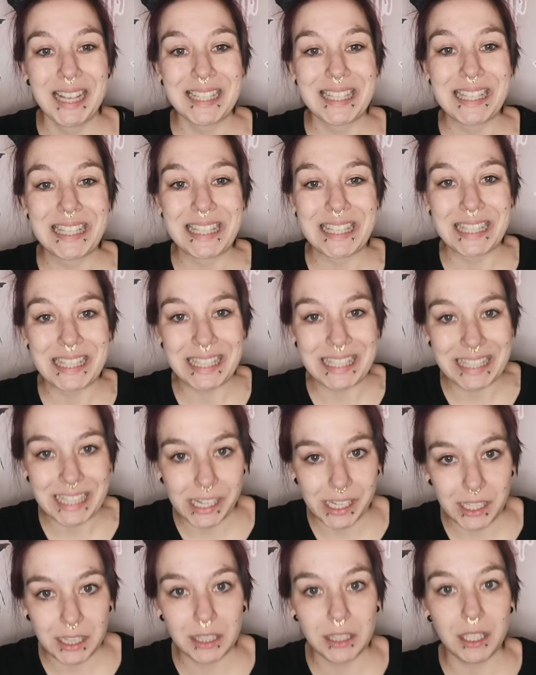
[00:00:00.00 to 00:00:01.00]

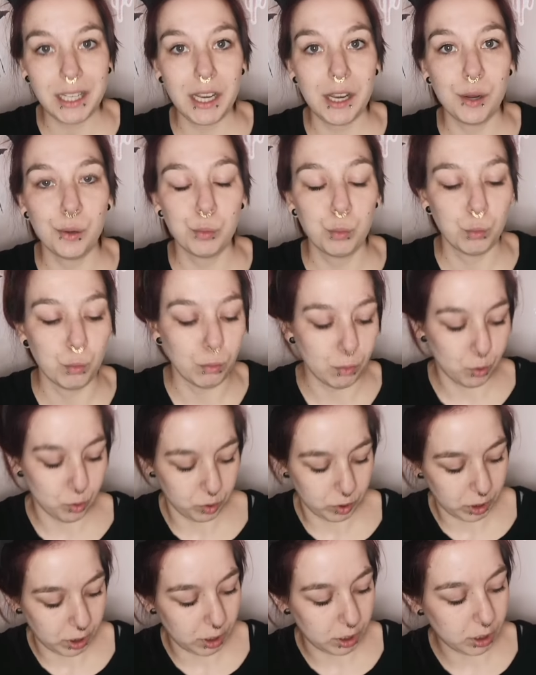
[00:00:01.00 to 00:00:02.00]
slightly
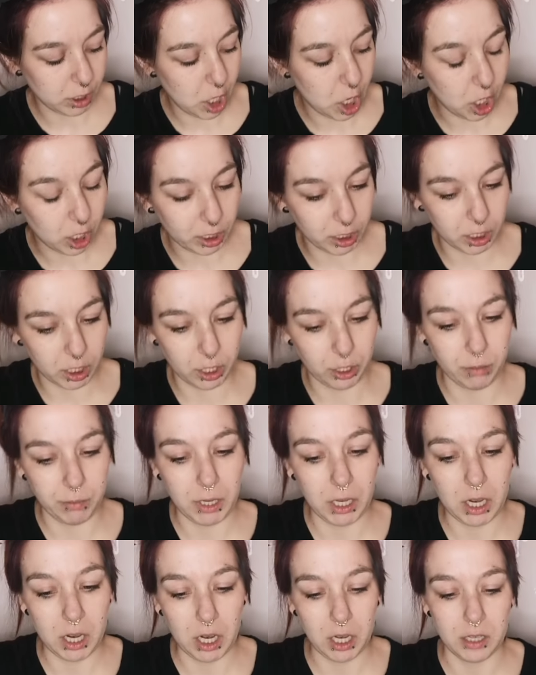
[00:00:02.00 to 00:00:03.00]
more hardener,
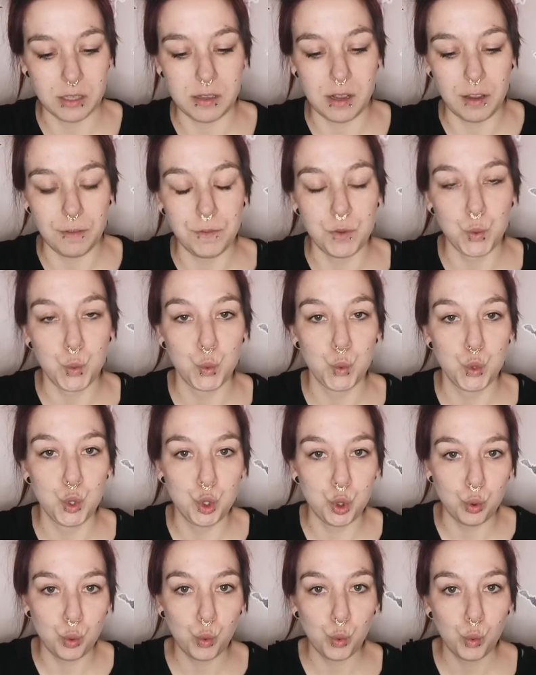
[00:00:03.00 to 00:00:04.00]
because if you
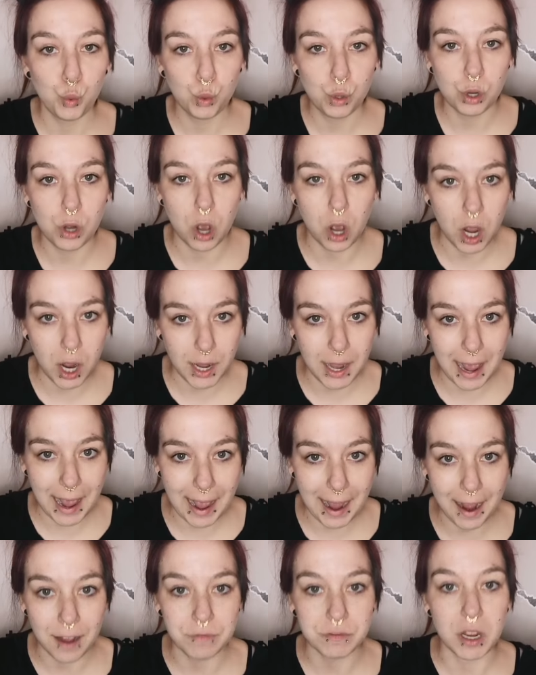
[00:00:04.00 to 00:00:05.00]
do not
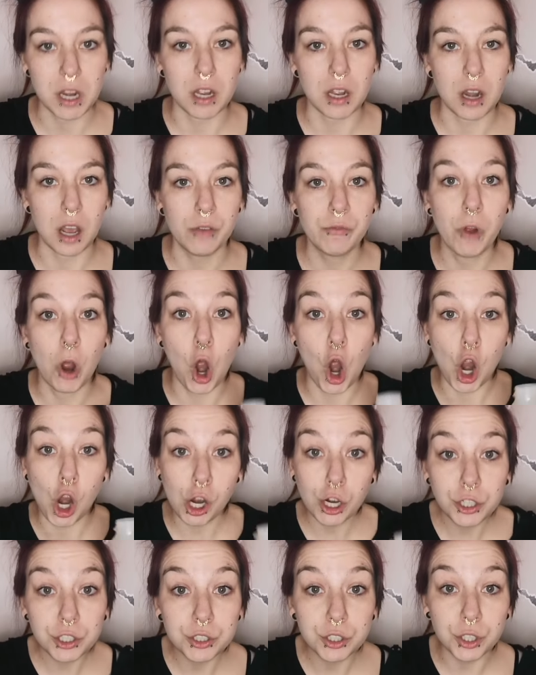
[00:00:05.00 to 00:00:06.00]
have enough
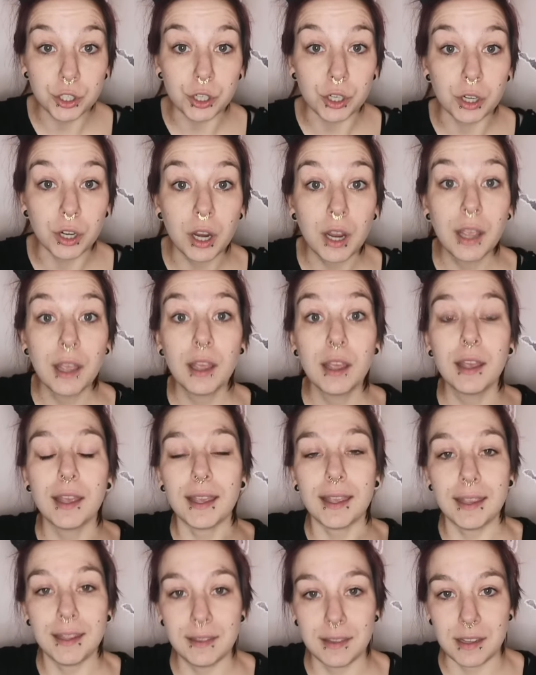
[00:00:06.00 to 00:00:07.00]
hardener
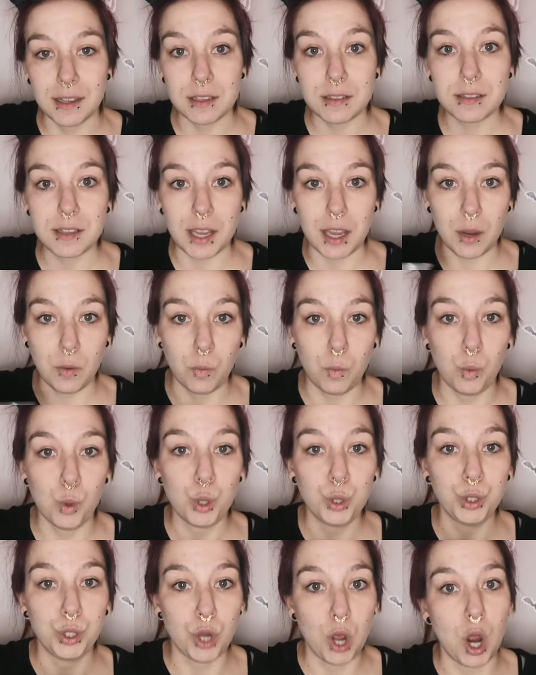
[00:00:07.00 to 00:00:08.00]
in this, it
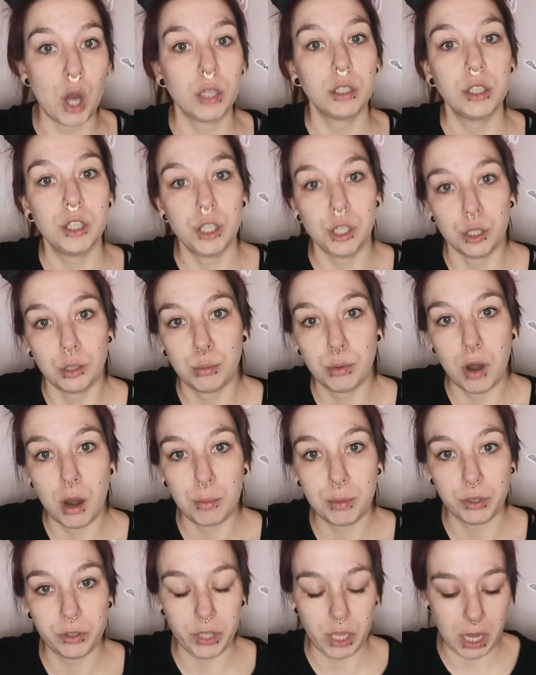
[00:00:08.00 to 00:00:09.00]
will not cure
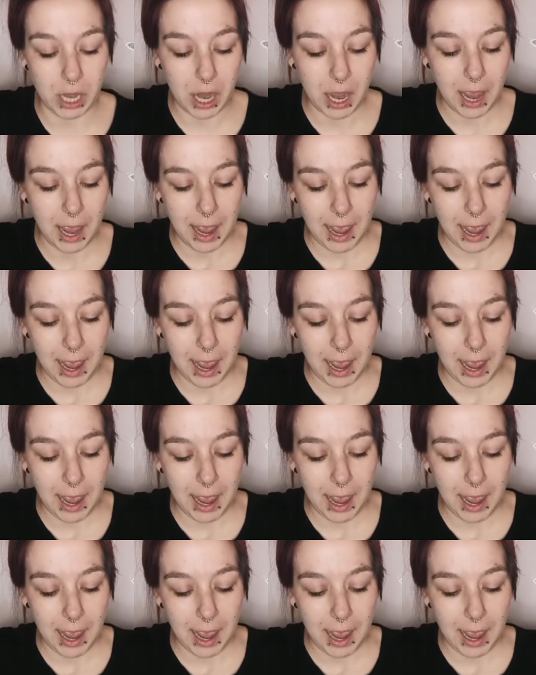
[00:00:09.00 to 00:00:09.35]
properly,